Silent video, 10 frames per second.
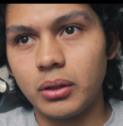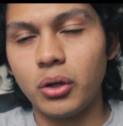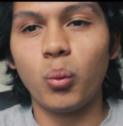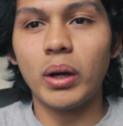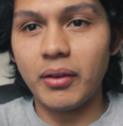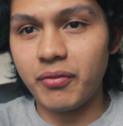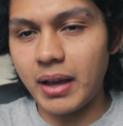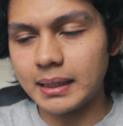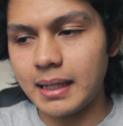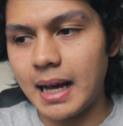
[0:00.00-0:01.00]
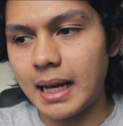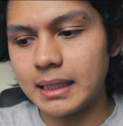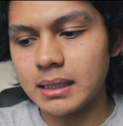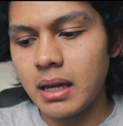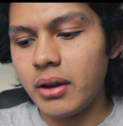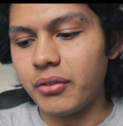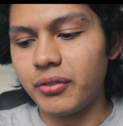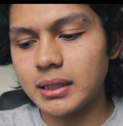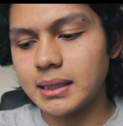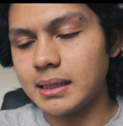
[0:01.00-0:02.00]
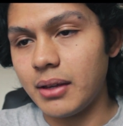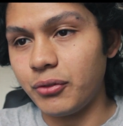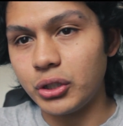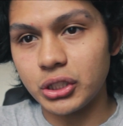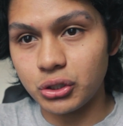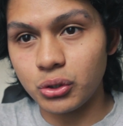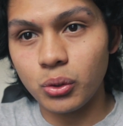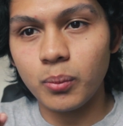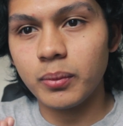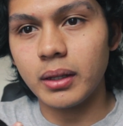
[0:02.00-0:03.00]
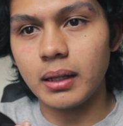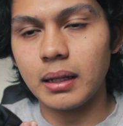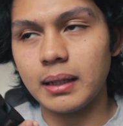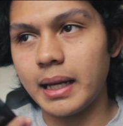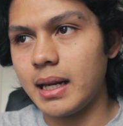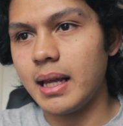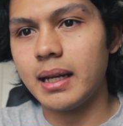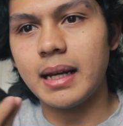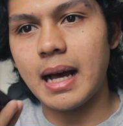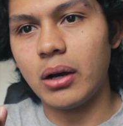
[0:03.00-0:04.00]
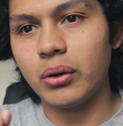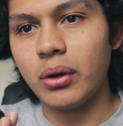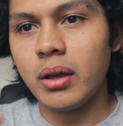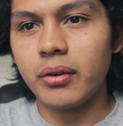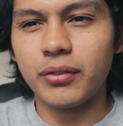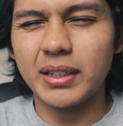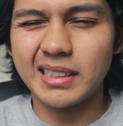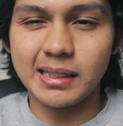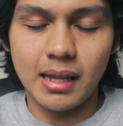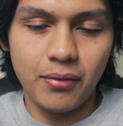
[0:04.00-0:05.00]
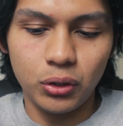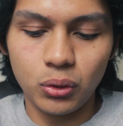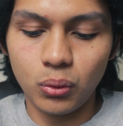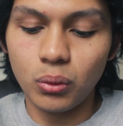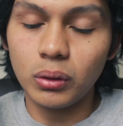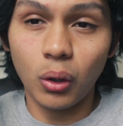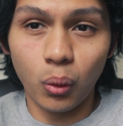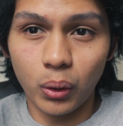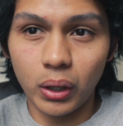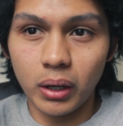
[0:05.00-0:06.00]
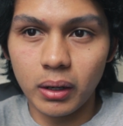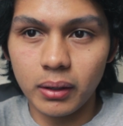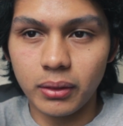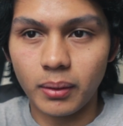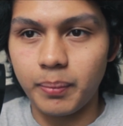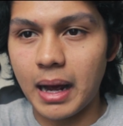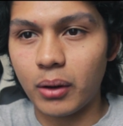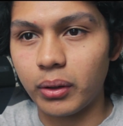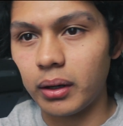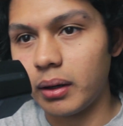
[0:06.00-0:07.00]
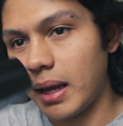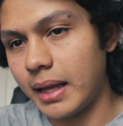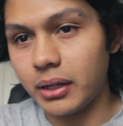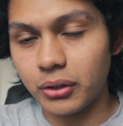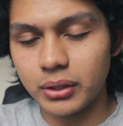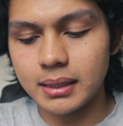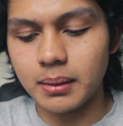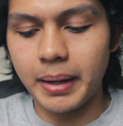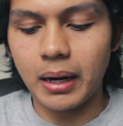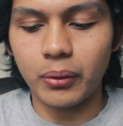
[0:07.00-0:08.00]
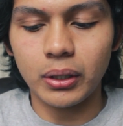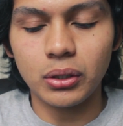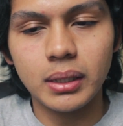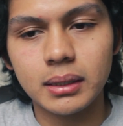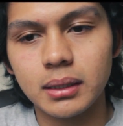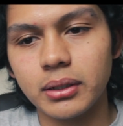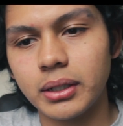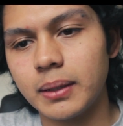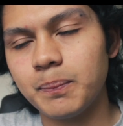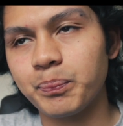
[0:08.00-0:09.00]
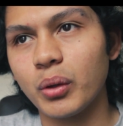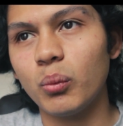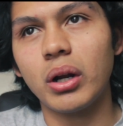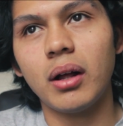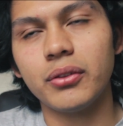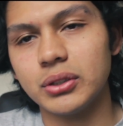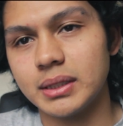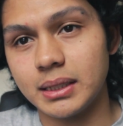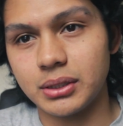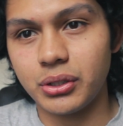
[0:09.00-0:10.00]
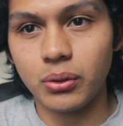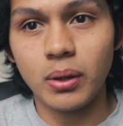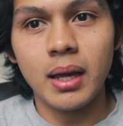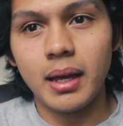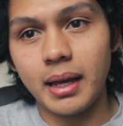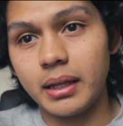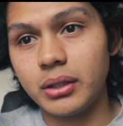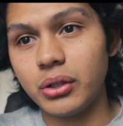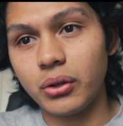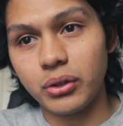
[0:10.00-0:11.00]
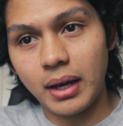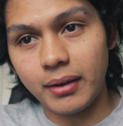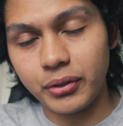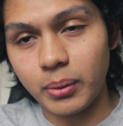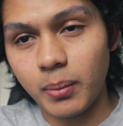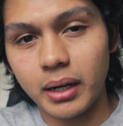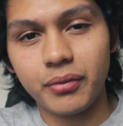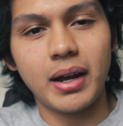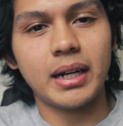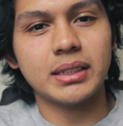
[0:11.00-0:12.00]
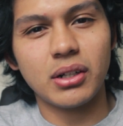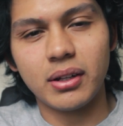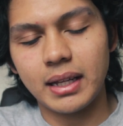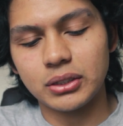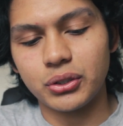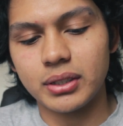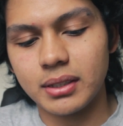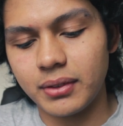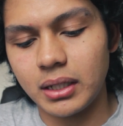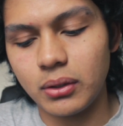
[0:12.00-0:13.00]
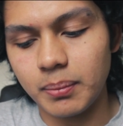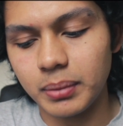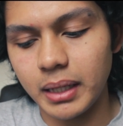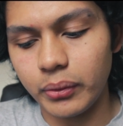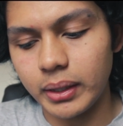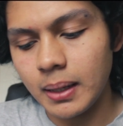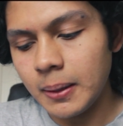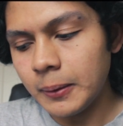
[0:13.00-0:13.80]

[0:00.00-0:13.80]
what effect it has, versus if you just zoom the light in and out, versus if you lower the power and increase the power. You need to learn what all those things do, and you have your modifiers and all that sort of stuff that you can play with.